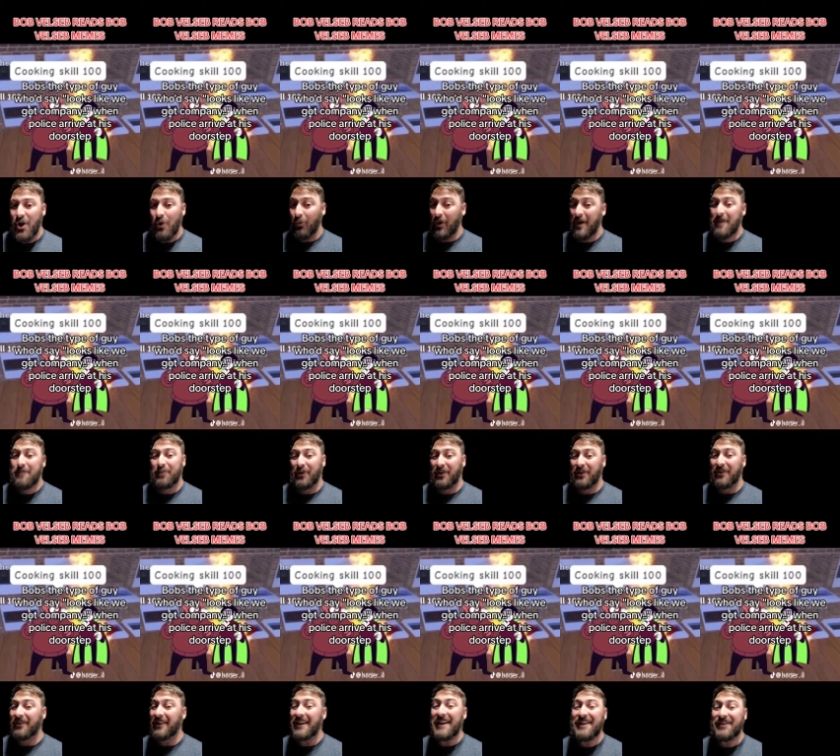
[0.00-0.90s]
when
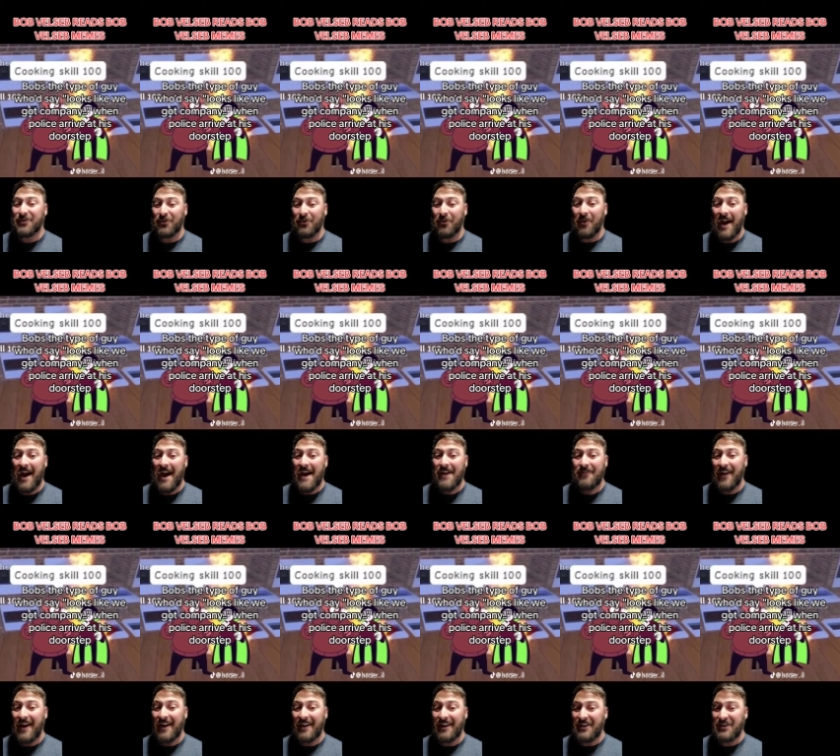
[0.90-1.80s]
police arrive
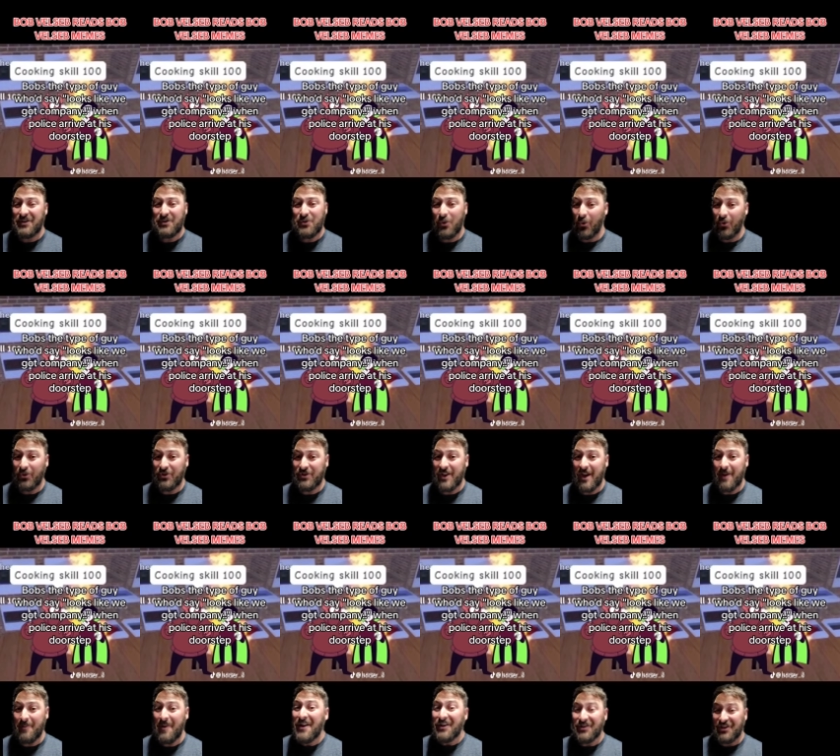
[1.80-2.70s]
at his
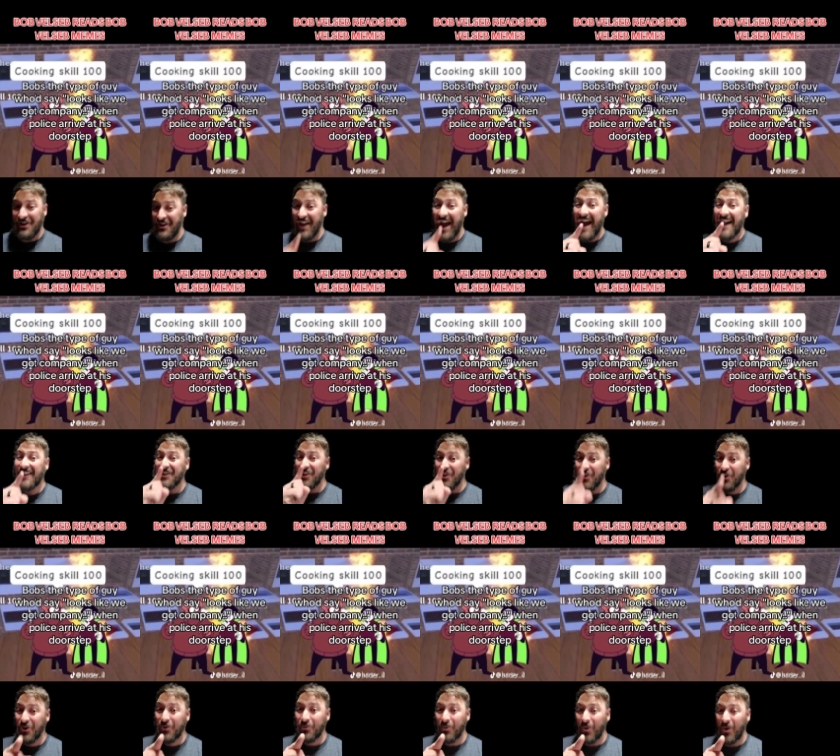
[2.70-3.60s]
doorstep. See, that's a
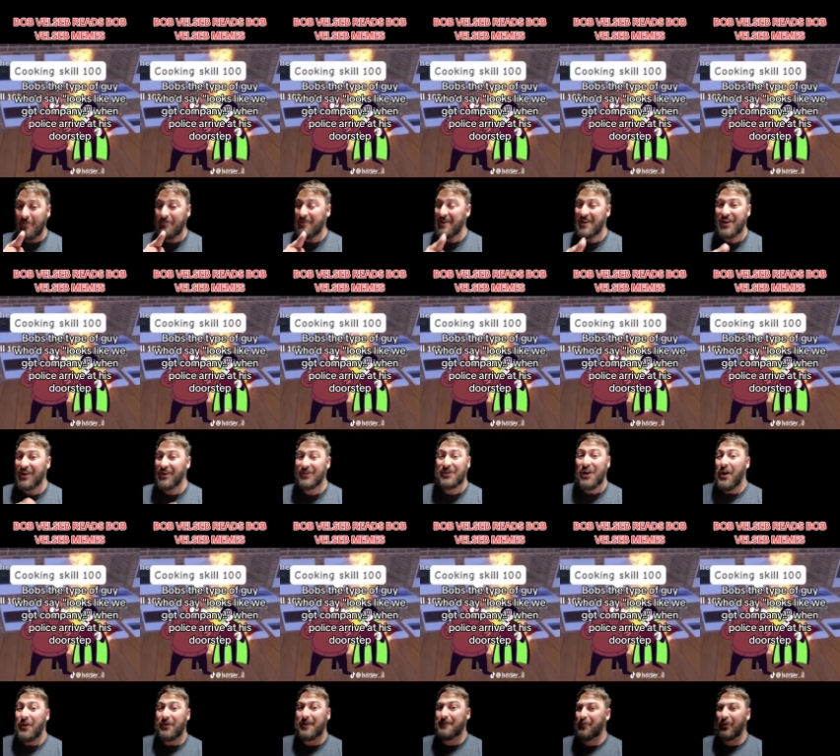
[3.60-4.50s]
good one because
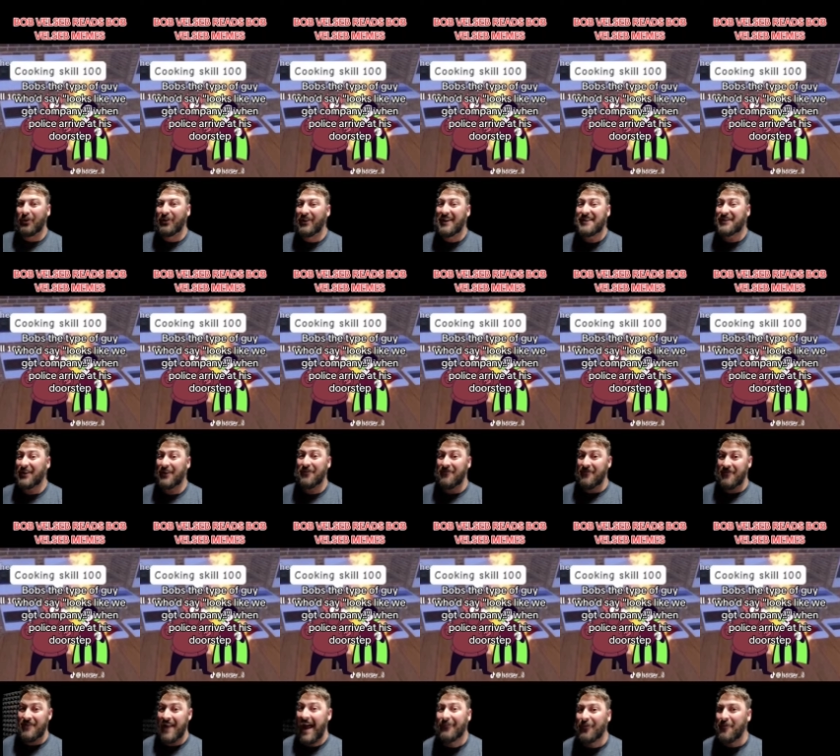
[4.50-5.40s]
the police have
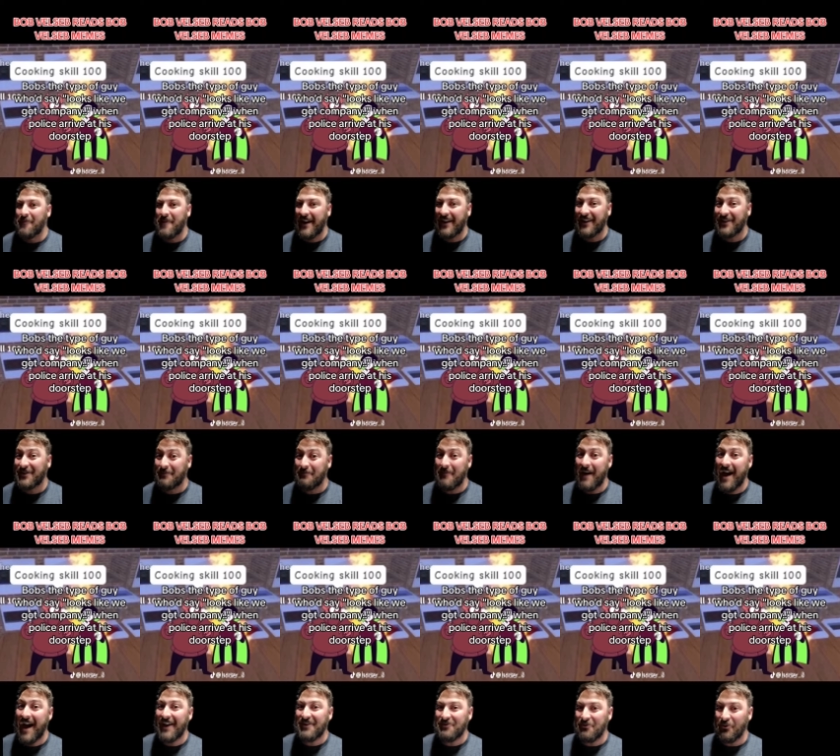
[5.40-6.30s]
never made it to
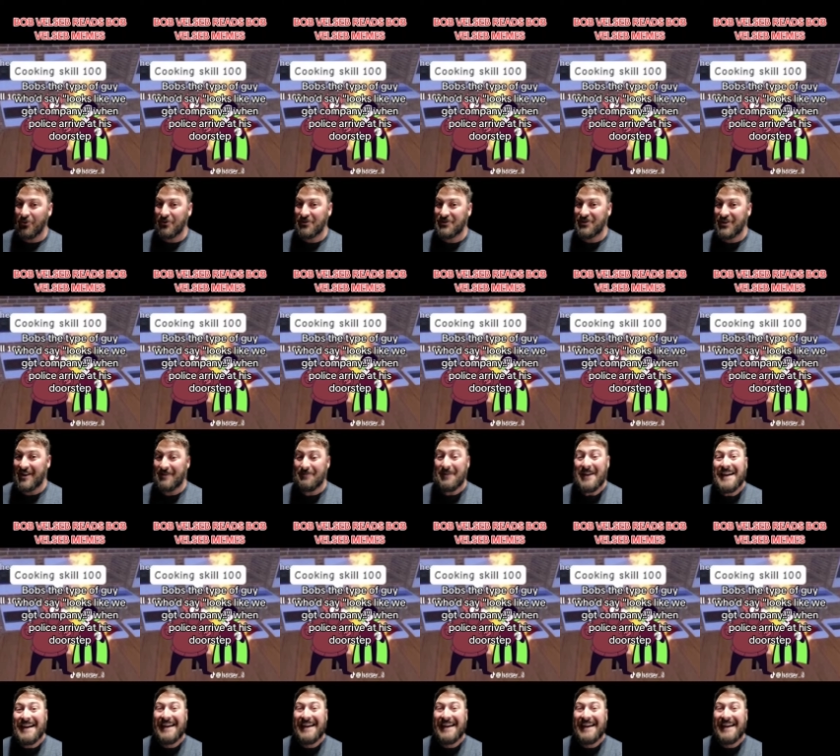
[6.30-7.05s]
my doorstep.